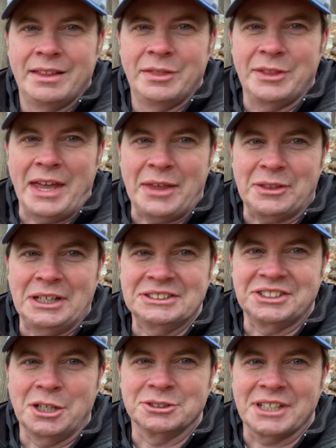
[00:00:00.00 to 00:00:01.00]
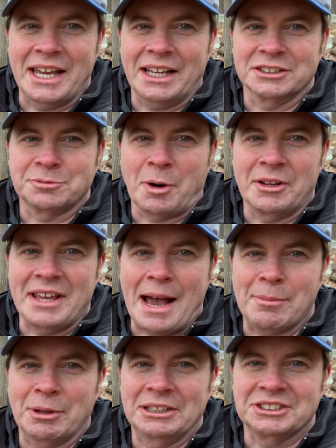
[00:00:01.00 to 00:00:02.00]
The Anthony's Nose hike is part of the
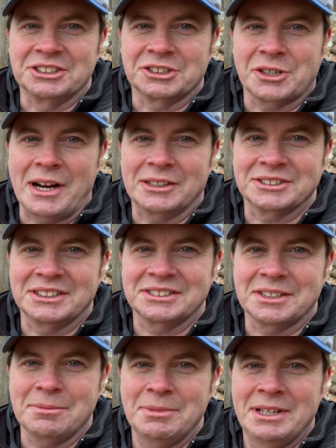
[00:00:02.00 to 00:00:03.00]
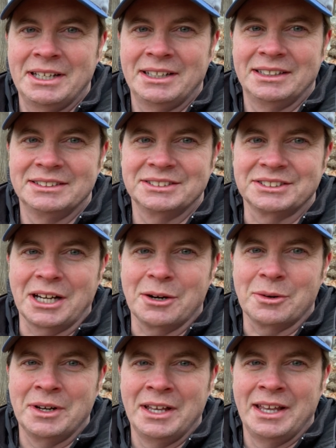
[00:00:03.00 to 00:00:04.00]
Appalachian Trail system.
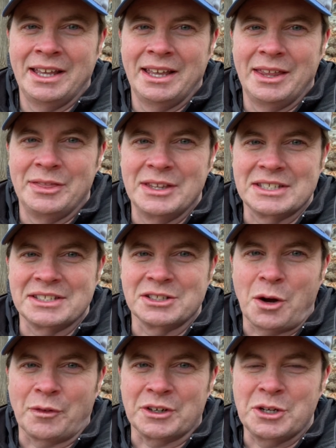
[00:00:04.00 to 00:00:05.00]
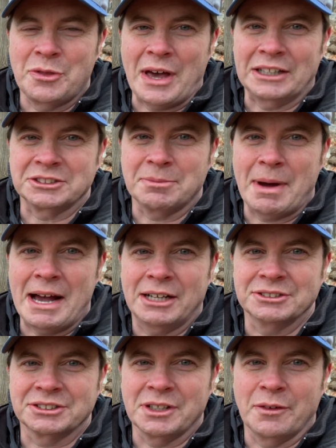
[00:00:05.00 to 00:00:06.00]
So this is over 2,000
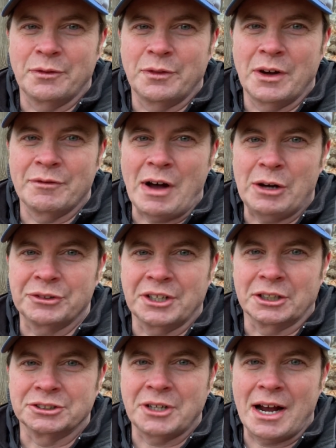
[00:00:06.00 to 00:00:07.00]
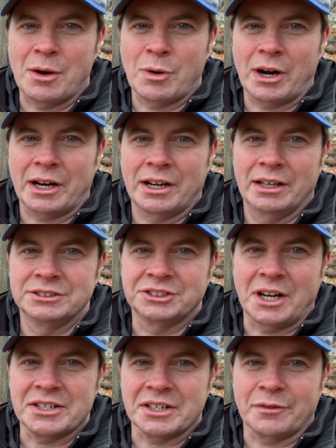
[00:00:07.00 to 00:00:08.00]
miles of volunteer trail work
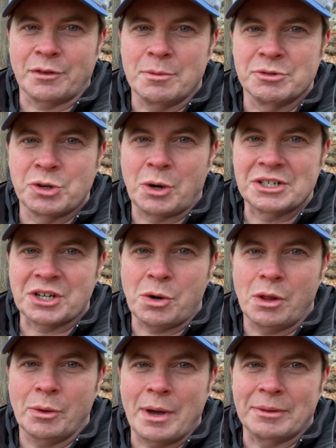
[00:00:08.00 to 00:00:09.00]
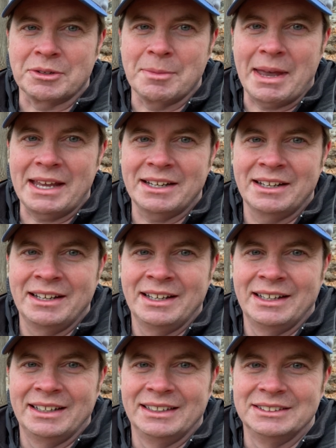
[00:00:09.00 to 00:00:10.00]
stretching from Georgia all the way up to Maine.
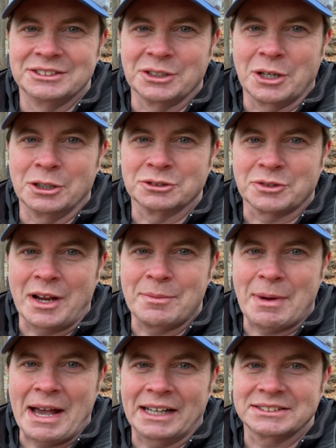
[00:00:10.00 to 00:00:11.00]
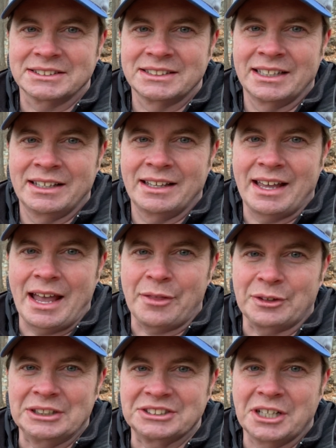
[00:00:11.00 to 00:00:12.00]
So it goes right past
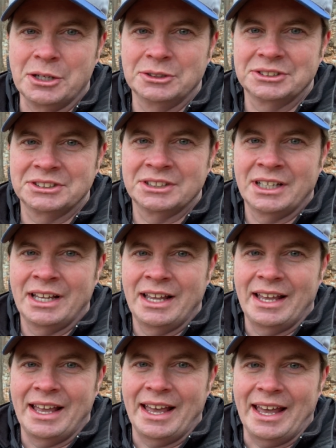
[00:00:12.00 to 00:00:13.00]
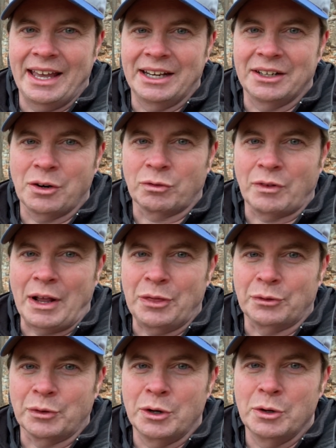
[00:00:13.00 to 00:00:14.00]
Anthony's Nose and right
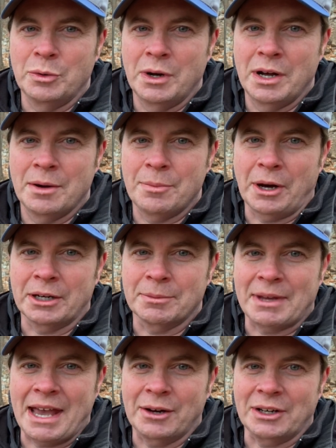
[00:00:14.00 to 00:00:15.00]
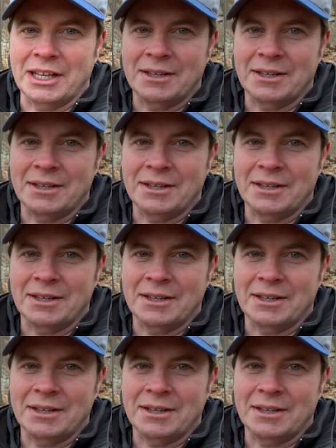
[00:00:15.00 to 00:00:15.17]
through Putnam County.